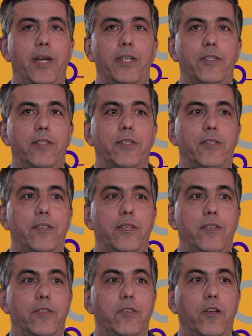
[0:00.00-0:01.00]
medicine is,
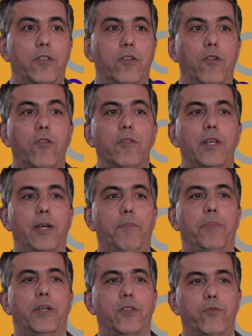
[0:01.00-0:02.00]
is not only a
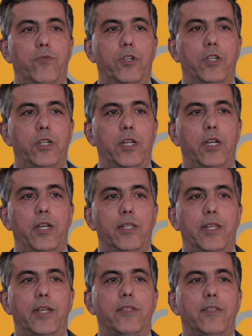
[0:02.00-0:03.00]
buzzword.
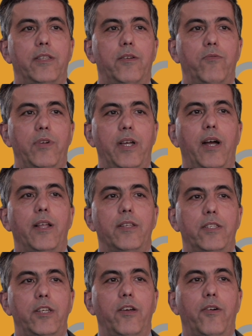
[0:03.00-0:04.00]
That's the
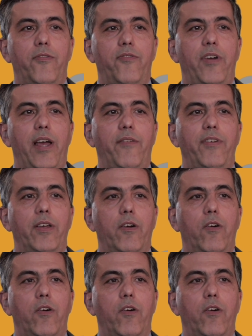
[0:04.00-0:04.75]
reality of having